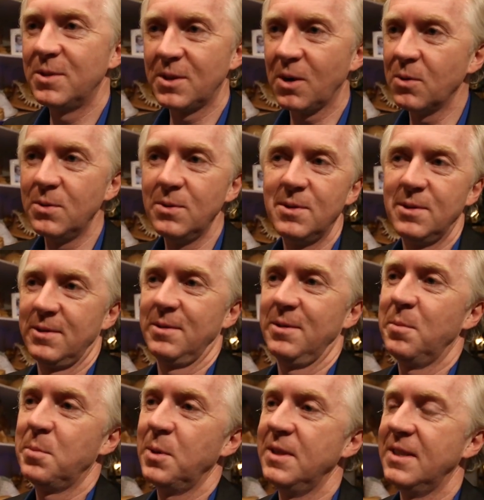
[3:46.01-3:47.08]
don't
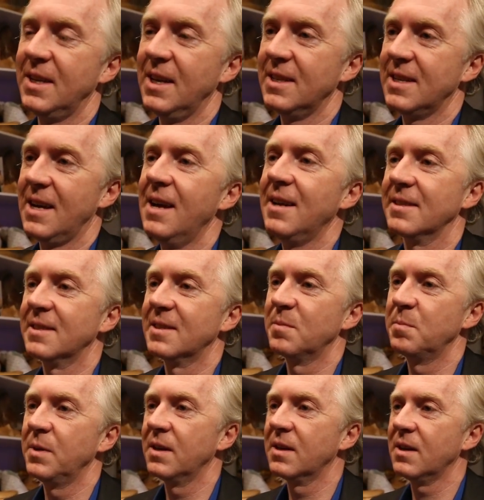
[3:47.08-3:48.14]
appreciate hats
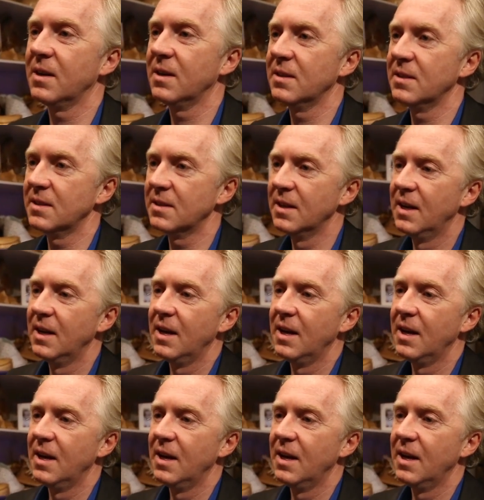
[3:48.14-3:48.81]
because